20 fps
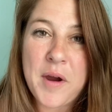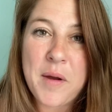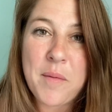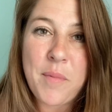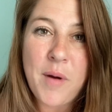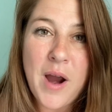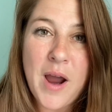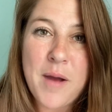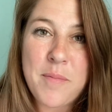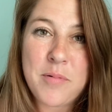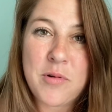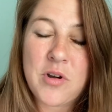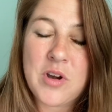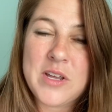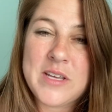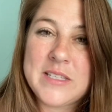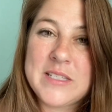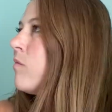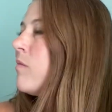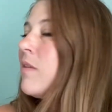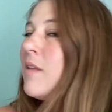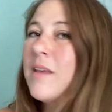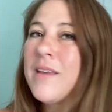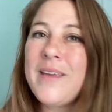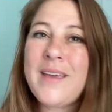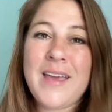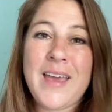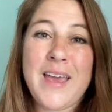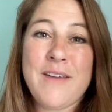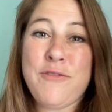properties.
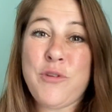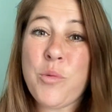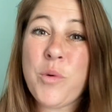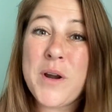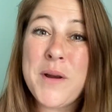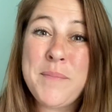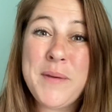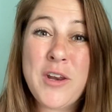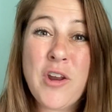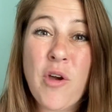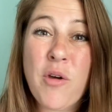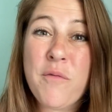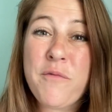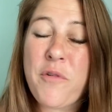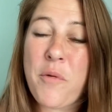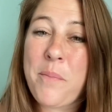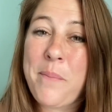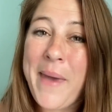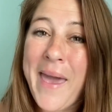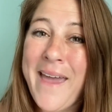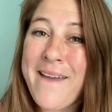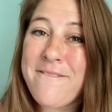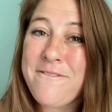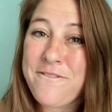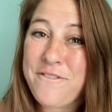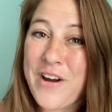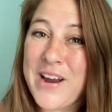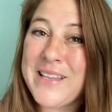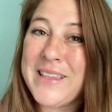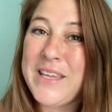If you want to be known for
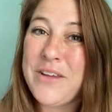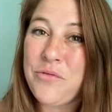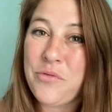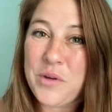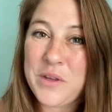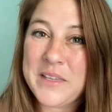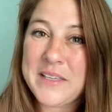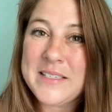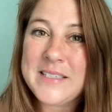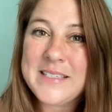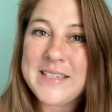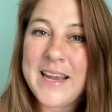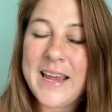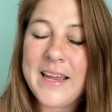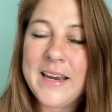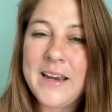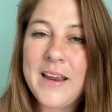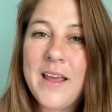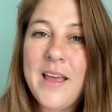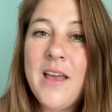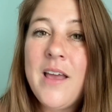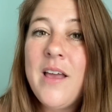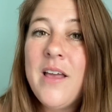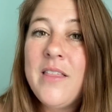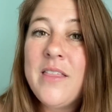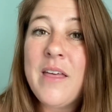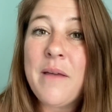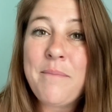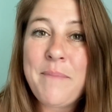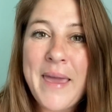pet-friendly real estate,
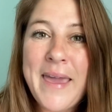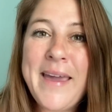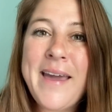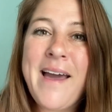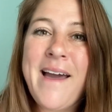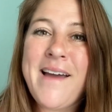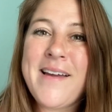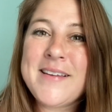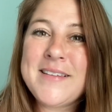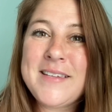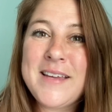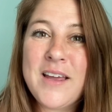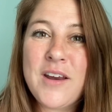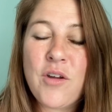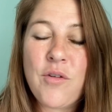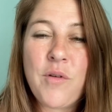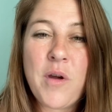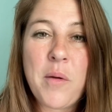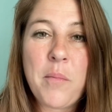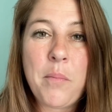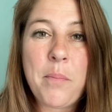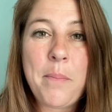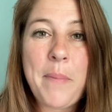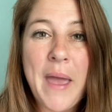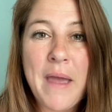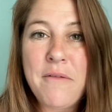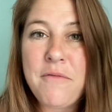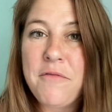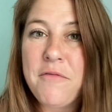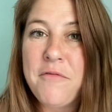then make content around
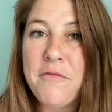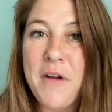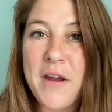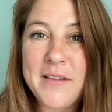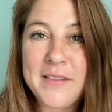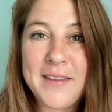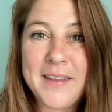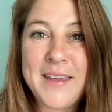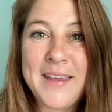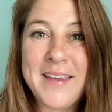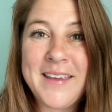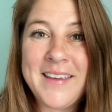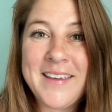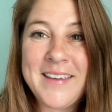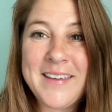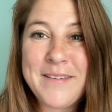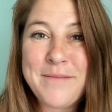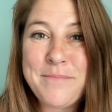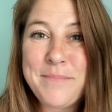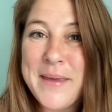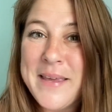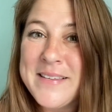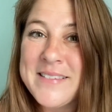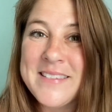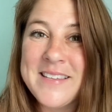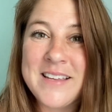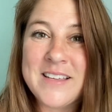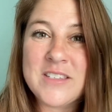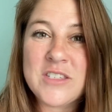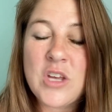pet-friendly
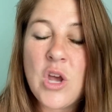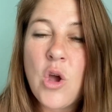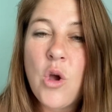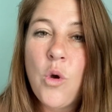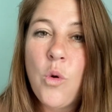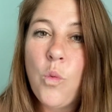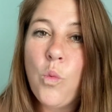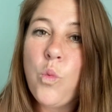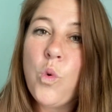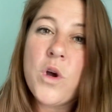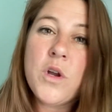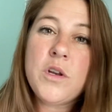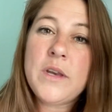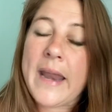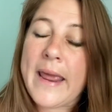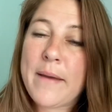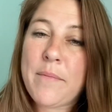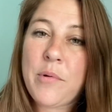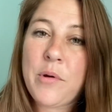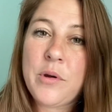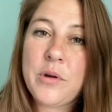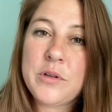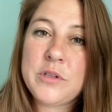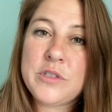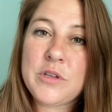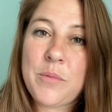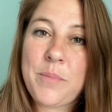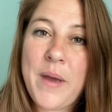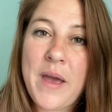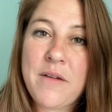pieces. What
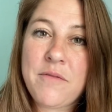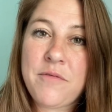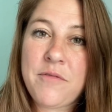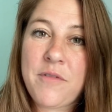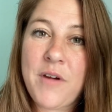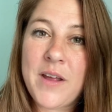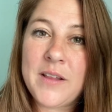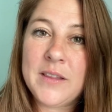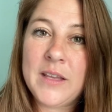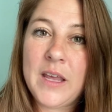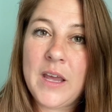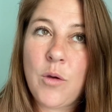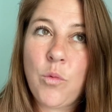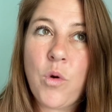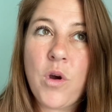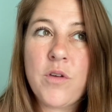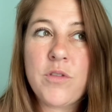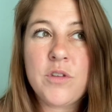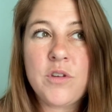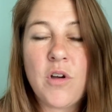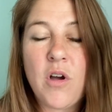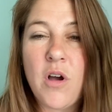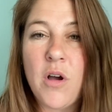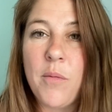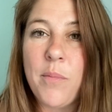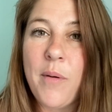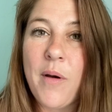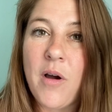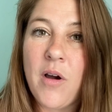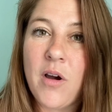neighborhoods are pet-friendly? Where are the
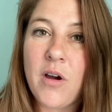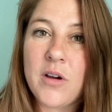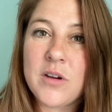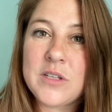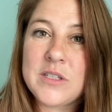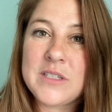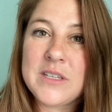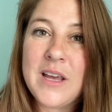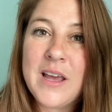dog parks?